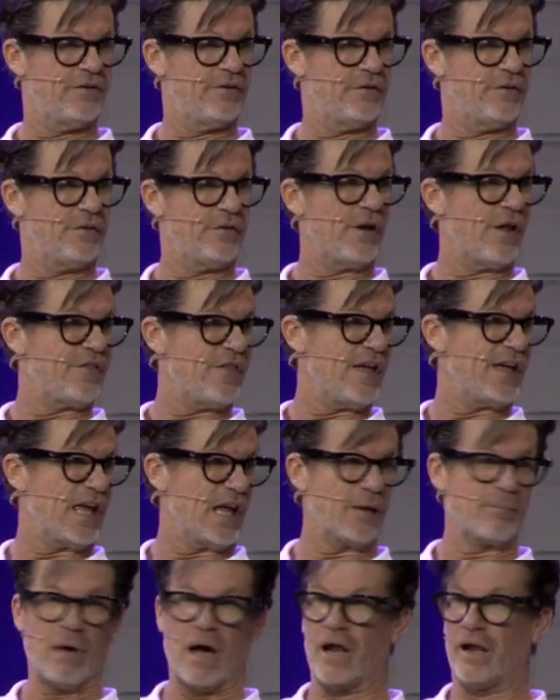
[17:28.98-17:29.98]
They're not
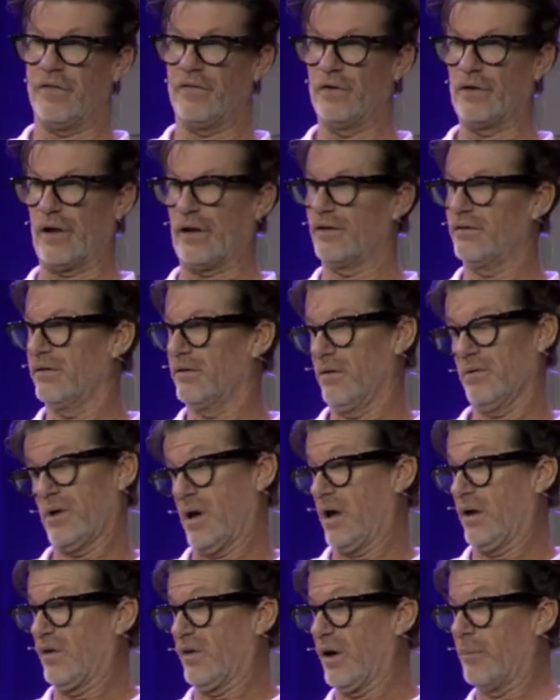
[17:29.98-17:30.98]
thinking about it. They're like,
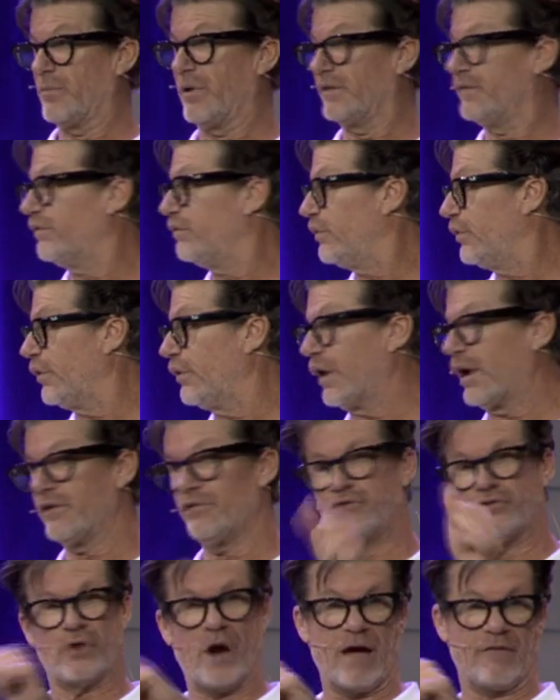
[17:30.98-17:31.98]
okay. I mean, they're
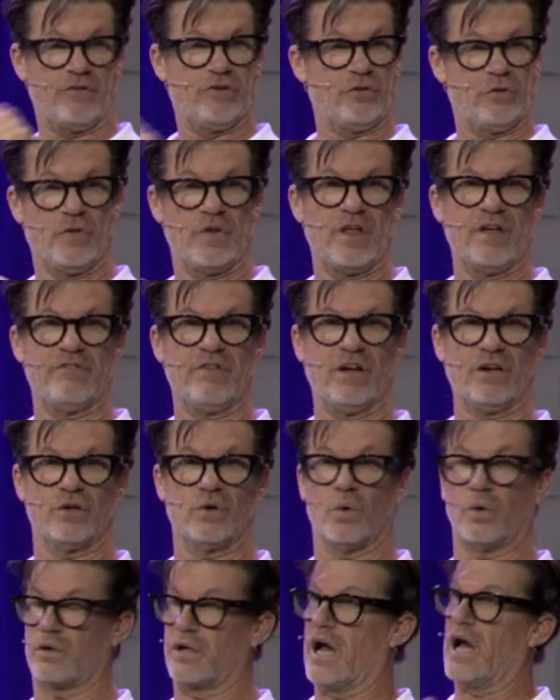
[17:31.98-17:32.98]
not driving to the event
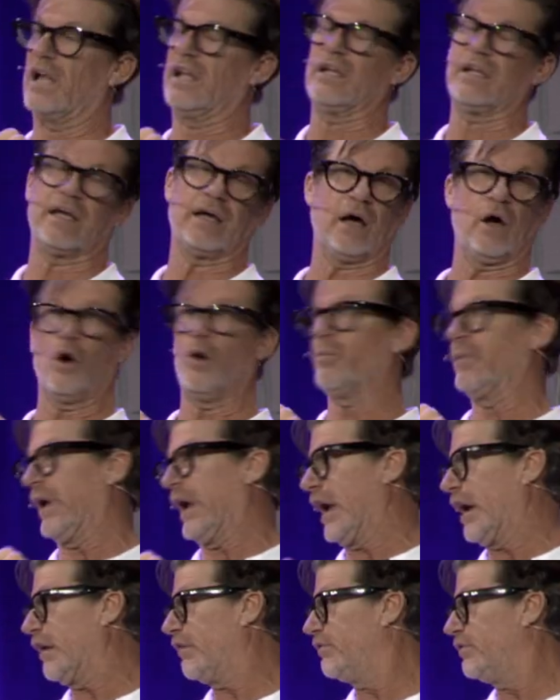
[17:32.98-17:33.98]
going, golly, I hope they
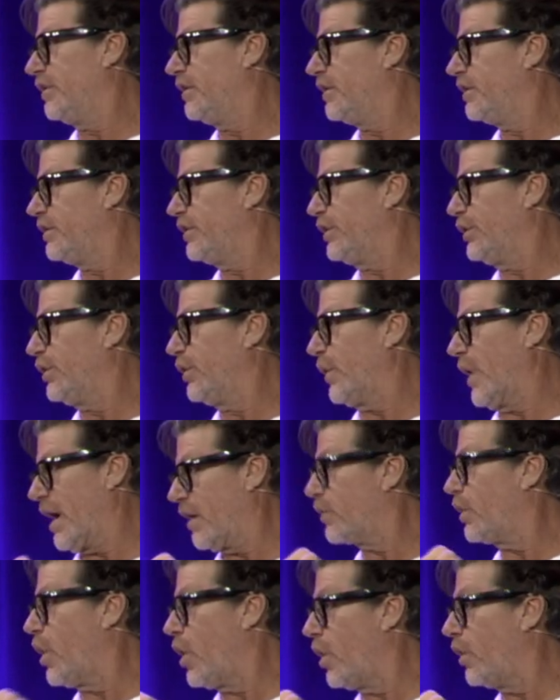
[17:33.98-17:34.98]
have, you know,
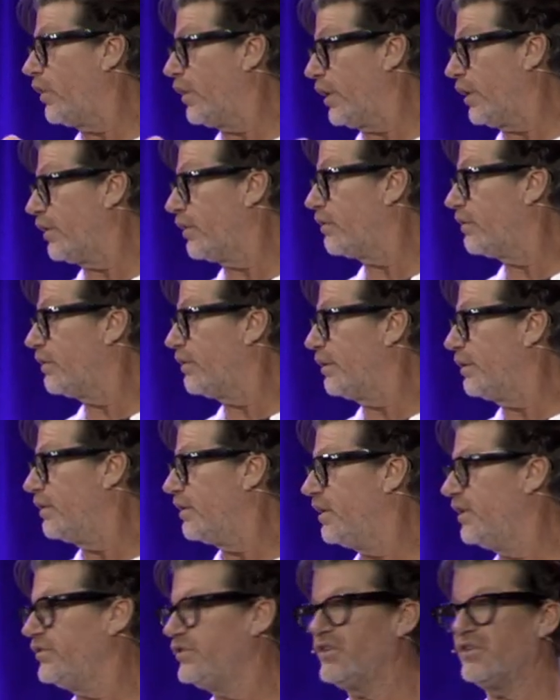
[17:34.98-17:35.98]
alcohol there.
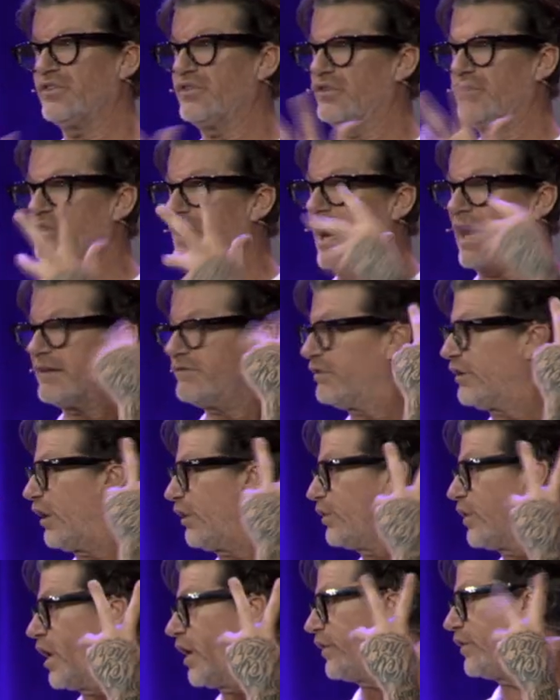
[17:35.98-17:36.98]
It's just not even a
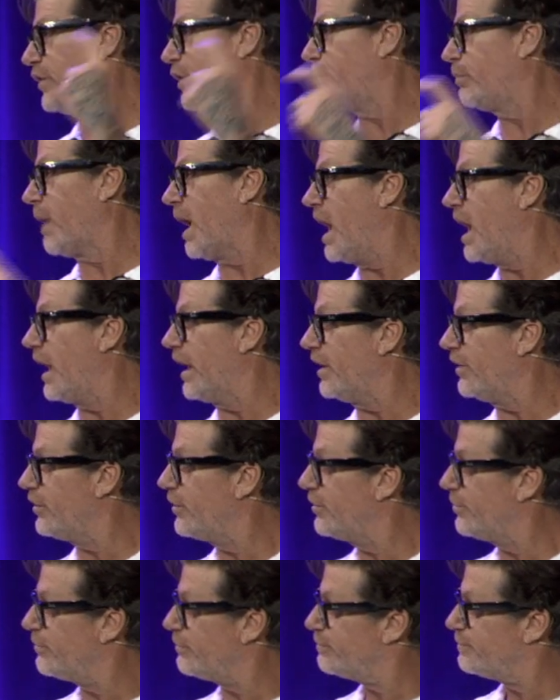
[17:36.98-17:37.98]
thought in their mind.
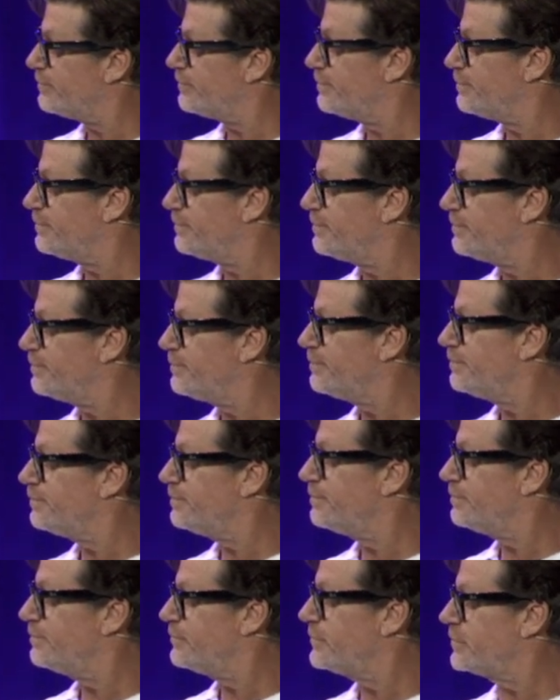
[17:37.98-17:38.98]
So,
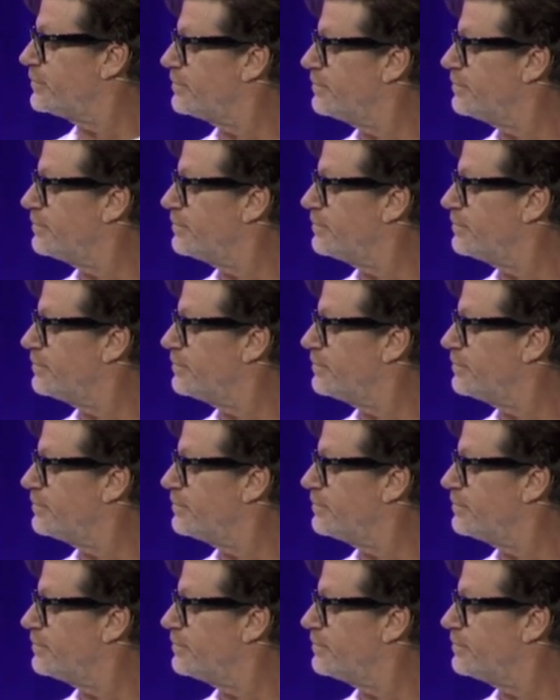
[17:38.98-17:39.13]
what